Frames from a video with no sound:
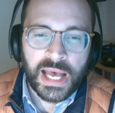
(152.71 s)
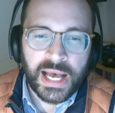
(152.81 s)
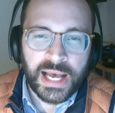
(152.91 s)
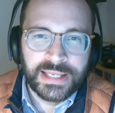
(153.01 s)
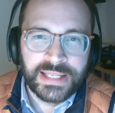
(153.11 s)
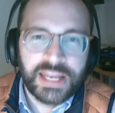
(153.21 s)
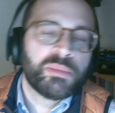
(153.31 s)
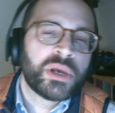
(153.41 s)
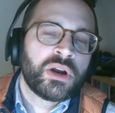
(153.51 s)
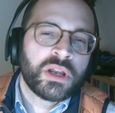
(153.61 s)
And even
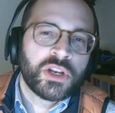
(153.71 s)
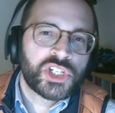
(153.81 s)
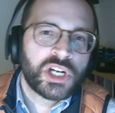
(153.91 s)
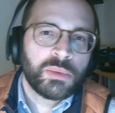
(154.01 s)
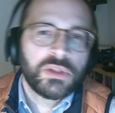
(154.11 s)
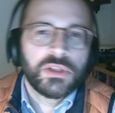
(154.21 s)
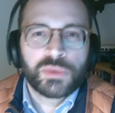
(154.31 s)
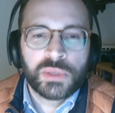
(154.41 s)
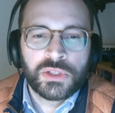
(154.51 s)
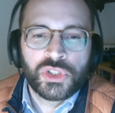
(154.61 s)
better, I'm going to share it with you as
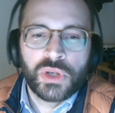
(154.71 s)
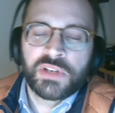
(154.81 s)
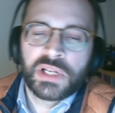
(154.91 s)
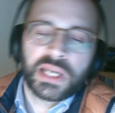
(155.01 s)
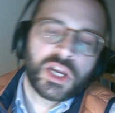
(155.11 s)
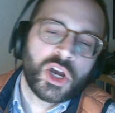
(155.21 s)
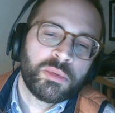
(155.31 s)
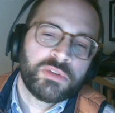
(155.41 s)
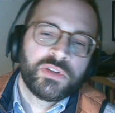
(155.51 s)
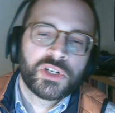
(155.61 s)
well. So if you'd like a
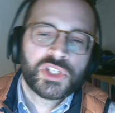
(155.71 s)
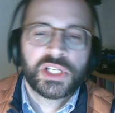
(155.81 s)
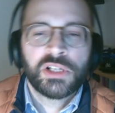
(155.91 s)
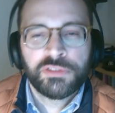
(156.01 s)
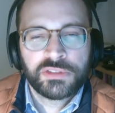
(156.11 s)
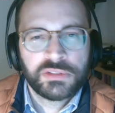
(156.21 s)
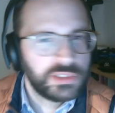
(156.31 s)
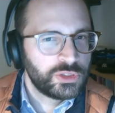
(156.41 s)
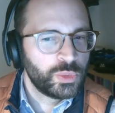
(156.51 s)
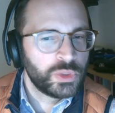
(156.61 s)
copy for yourself, and
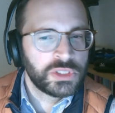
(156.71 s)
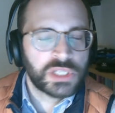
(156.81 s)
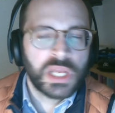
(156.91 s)
who wouldn't,